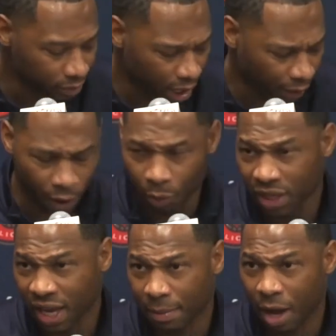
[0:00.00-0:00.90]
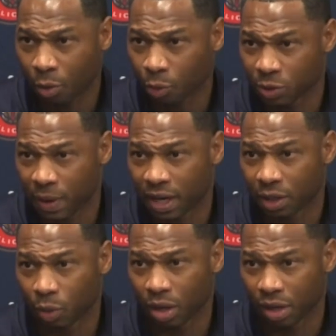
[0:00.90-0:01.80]
I thought we came out and
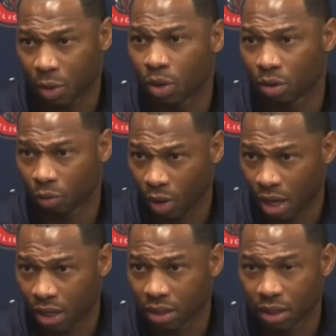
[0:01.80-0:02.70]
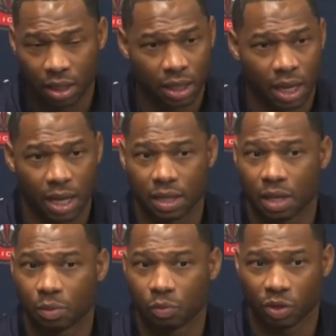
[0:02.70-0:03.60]
responded well. They went on a run, and
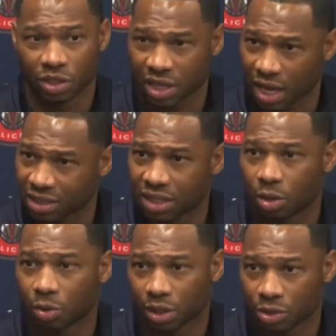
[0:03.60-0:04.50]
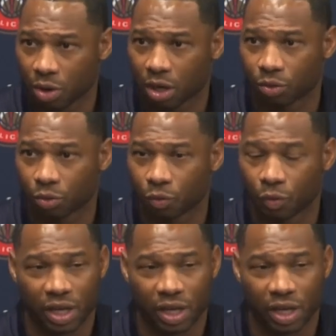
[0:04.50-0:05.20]
then we just kind of settled into our groove.